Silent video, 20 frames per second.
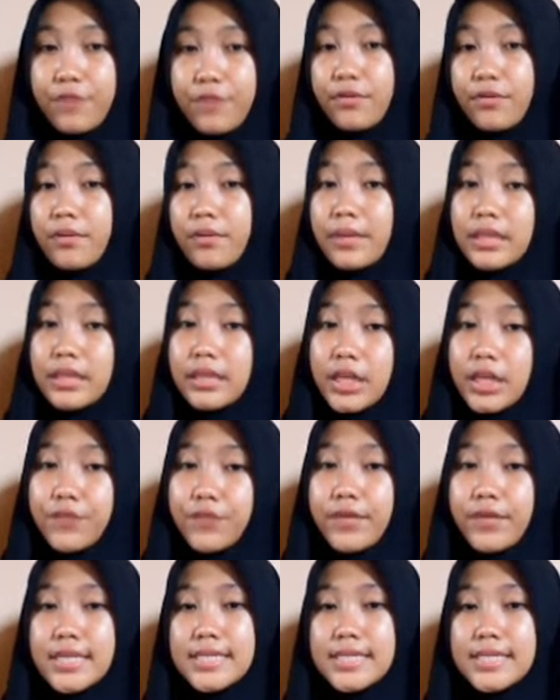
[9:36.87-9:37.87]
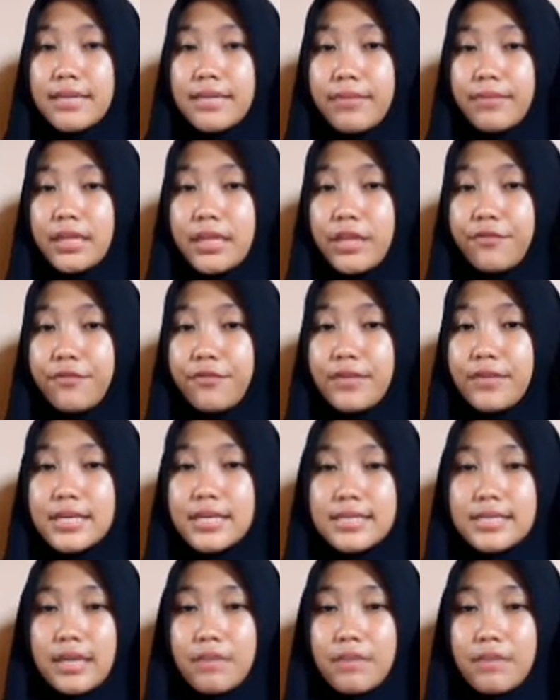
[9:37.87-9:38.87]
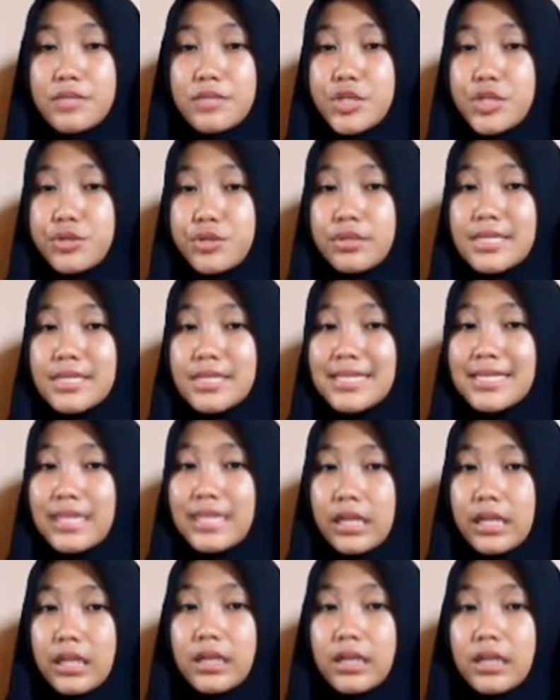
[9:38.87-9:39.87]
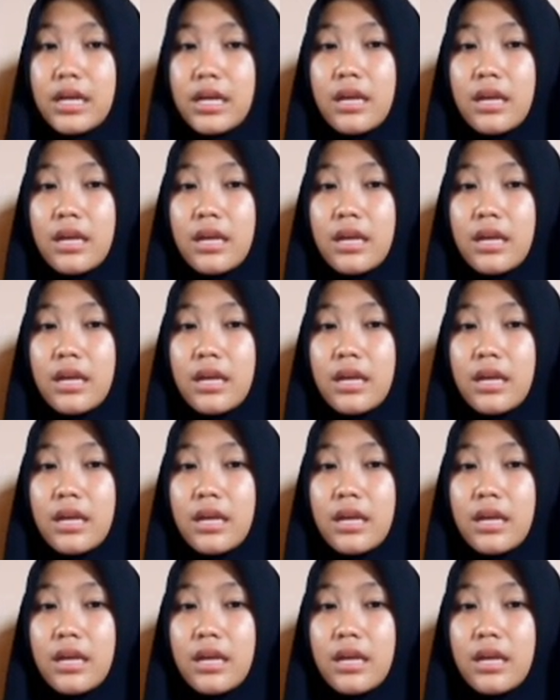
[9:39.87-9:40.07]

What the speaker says: Formative and summative exams should still